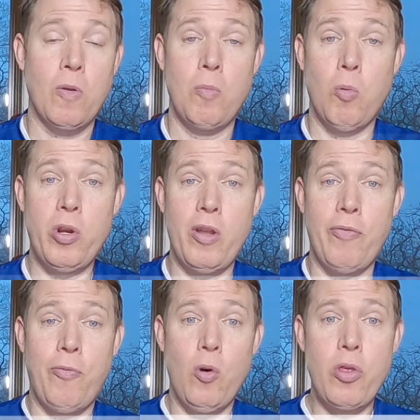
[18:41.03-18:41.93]
More than
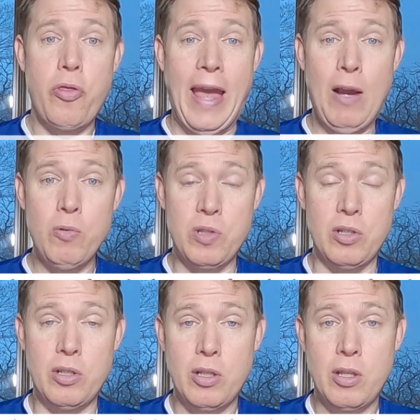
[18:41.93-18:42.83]

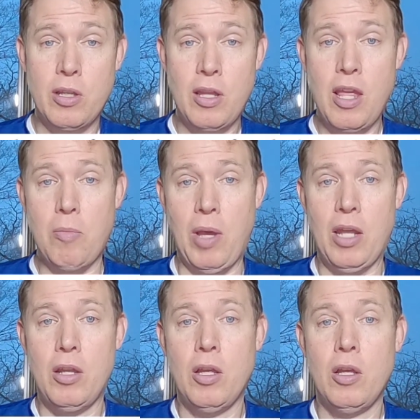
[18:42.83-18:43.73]
4,000
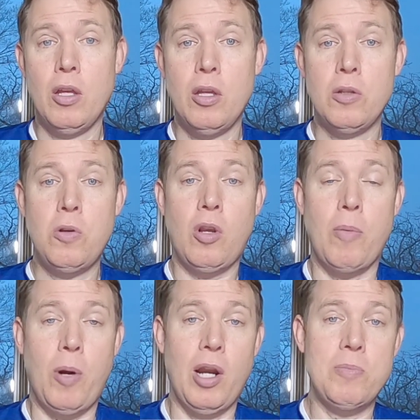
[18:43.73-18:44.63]
kingmen took
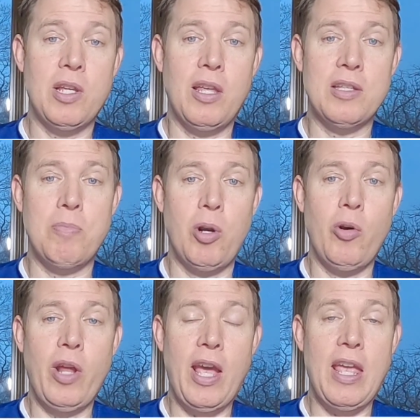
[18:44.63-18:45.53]
up arms against
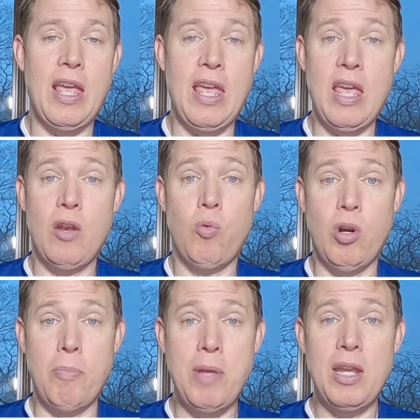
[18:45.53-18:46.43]
Moroni and
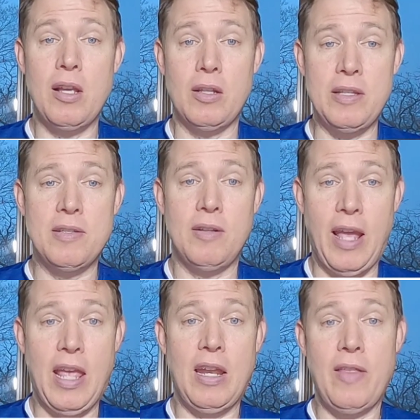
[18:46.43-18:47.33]
were immediately
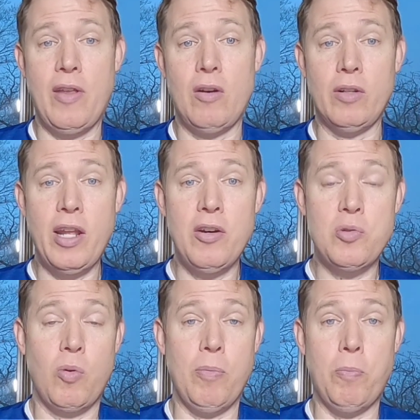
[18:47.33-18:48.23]
slain, and their
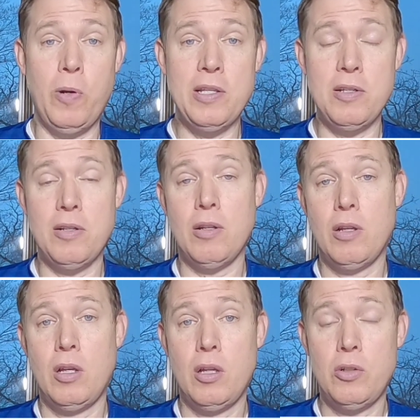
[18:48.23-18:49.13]
leaders were imprisoned
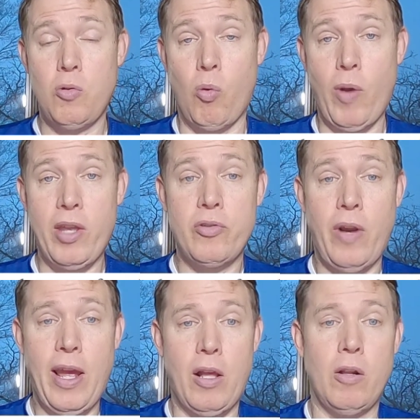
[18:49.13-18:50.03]
to await
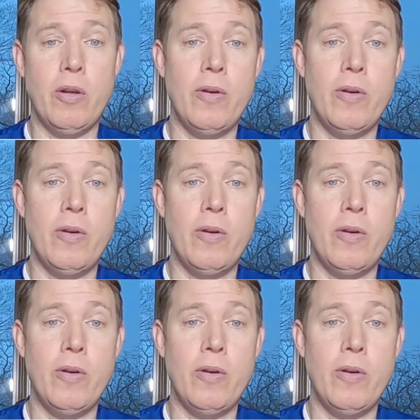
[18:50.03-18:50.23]
trial.